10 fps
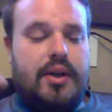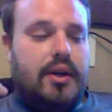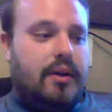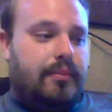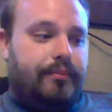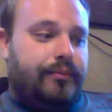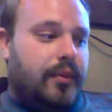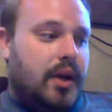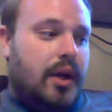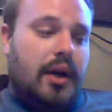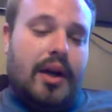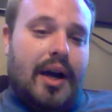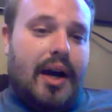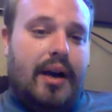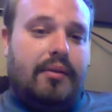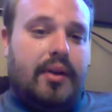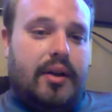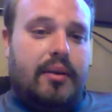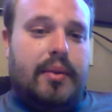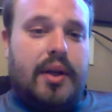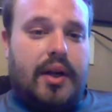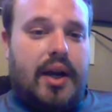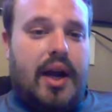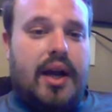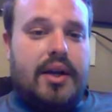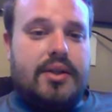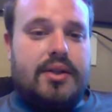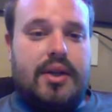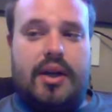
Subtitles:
I have a little bit of gas